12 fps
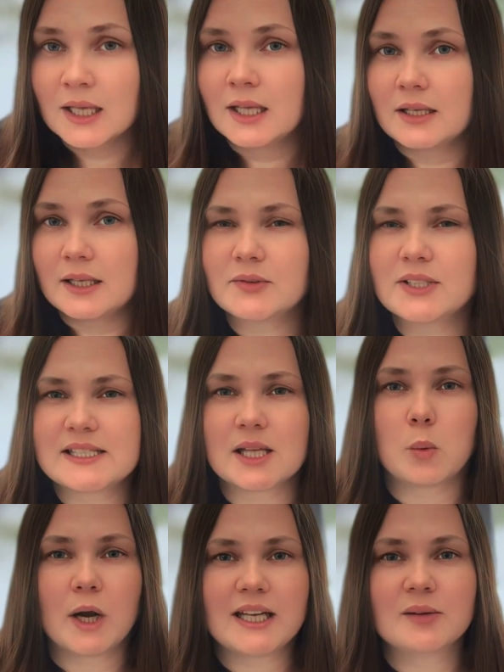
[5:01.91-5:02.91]
Here is the
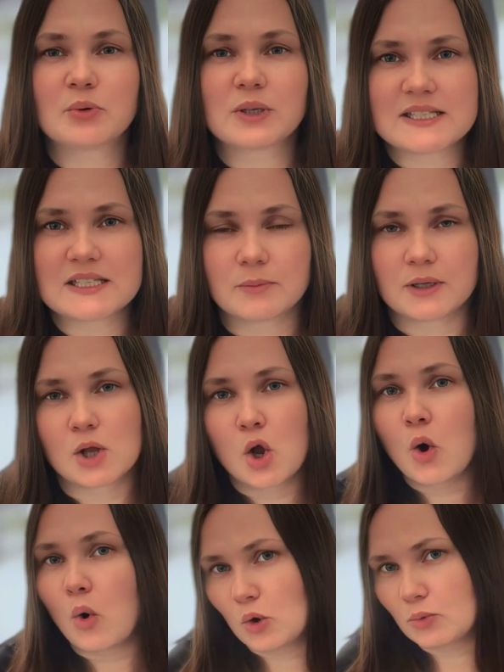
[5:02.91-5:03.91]
working principle.
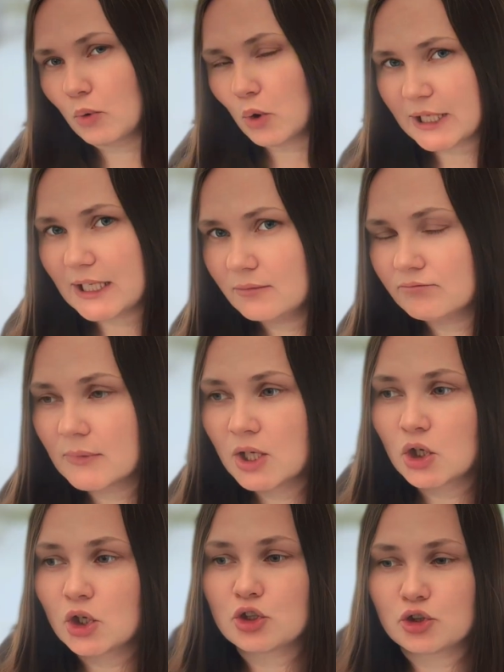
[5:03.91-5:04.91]
Onboarding
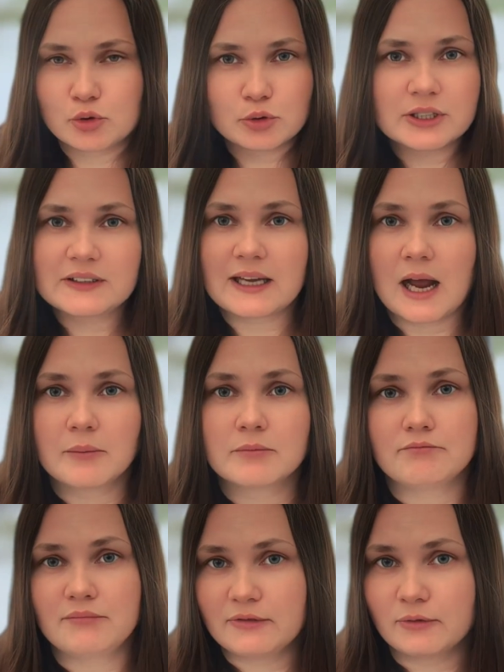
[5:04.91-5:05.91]
should not come
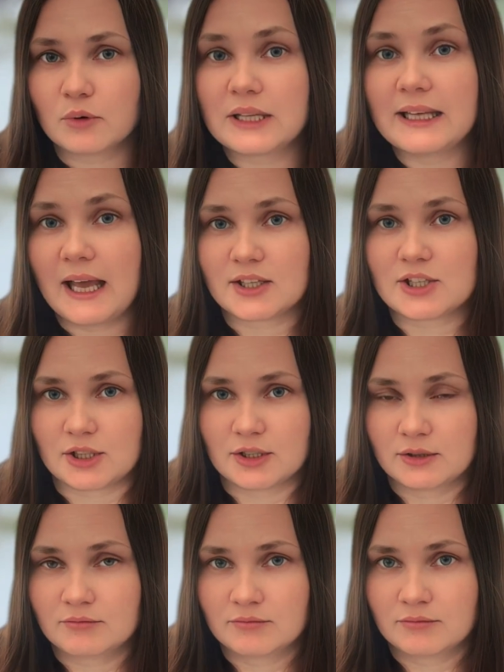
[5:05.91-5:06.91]
before the action.
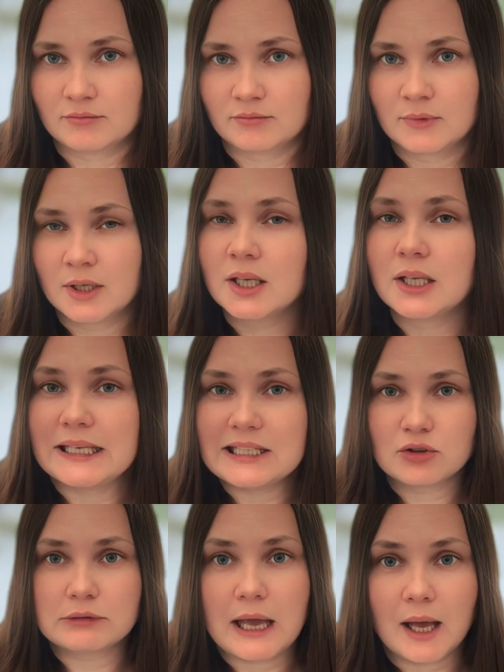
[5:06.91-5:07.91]
It
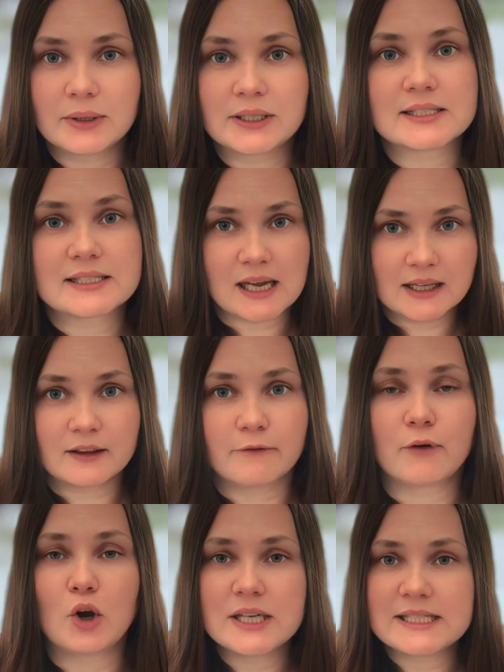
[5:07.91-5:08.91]
should happen inside the
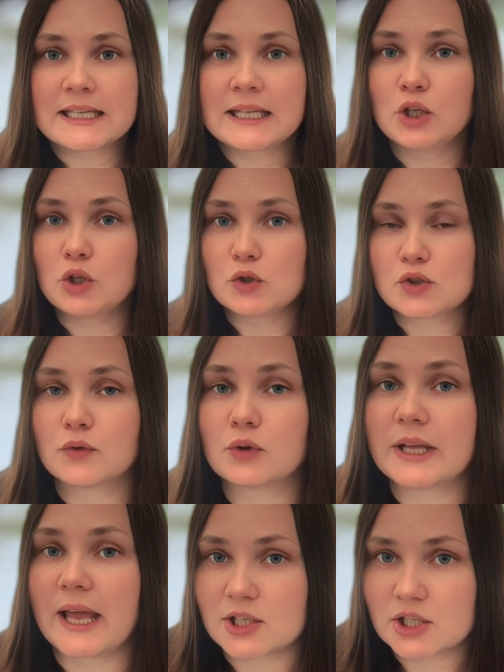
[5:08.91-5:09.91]
first useful
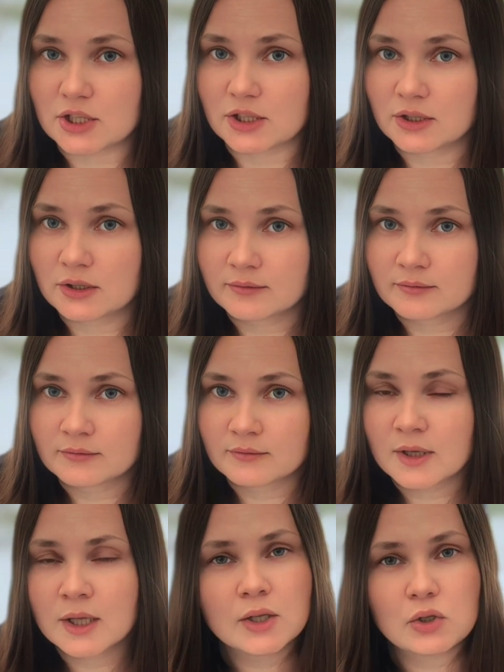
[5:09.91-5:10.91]
action.
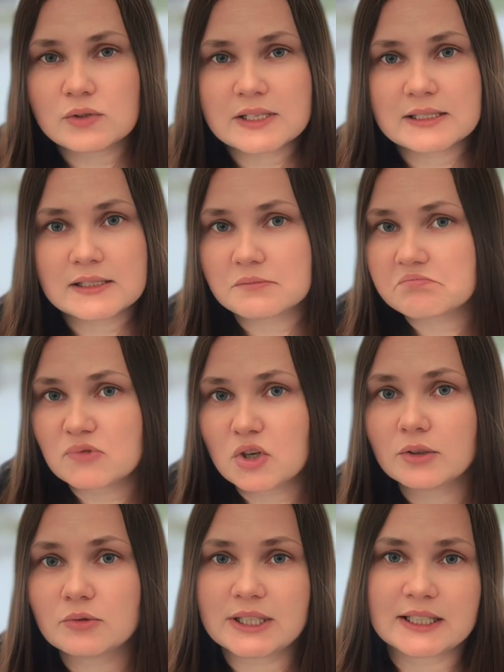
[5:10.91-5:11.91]
Users
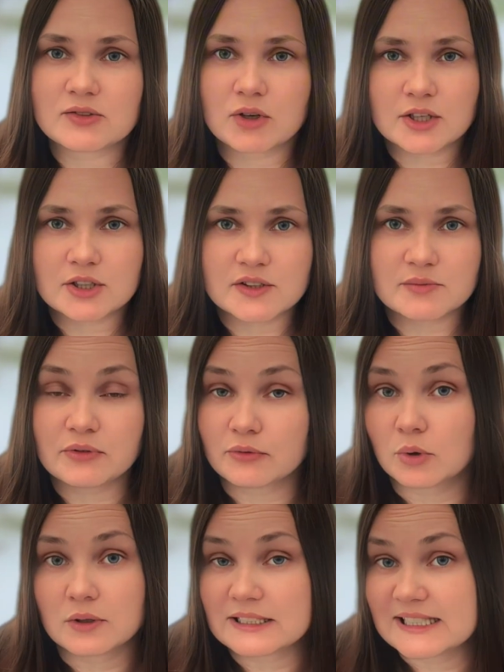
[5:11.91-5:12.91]
don't read instructions
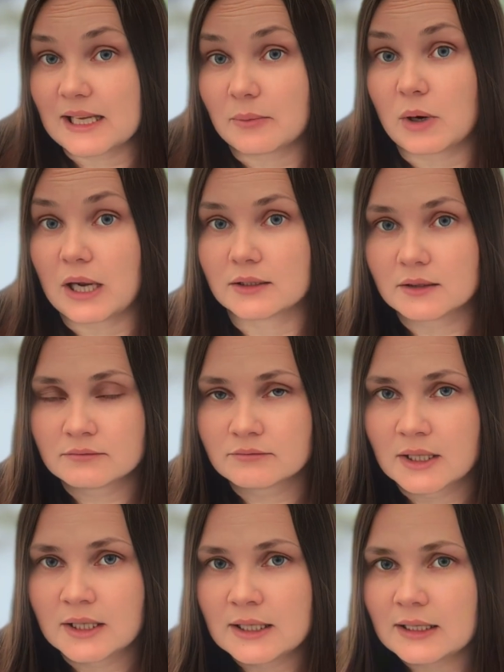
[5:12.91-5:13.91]
before step 1.
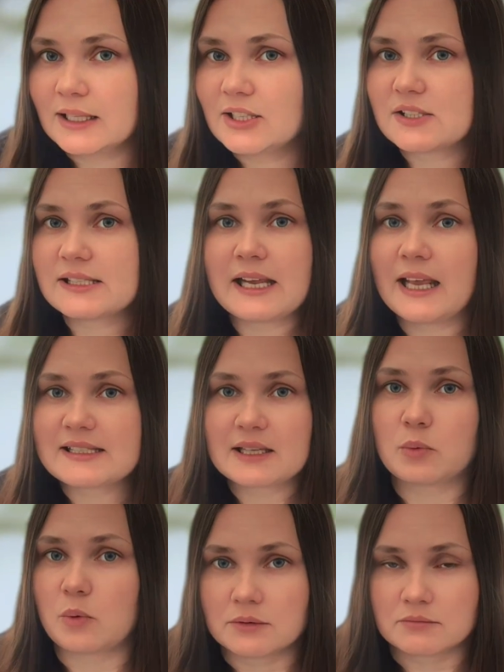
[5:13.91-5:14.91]
They just take
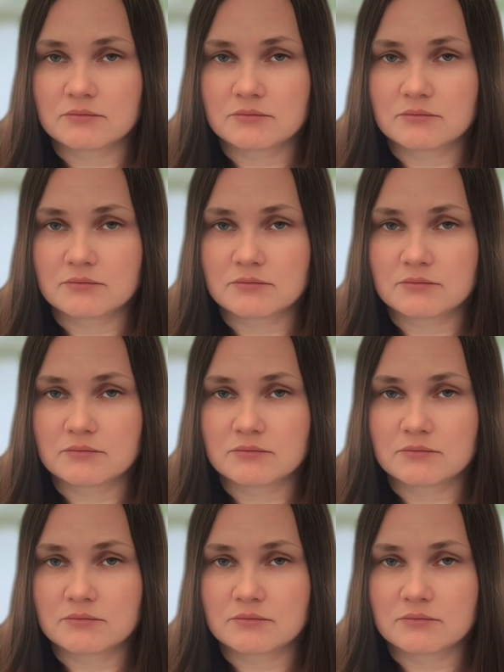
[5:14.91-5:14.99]
step 1.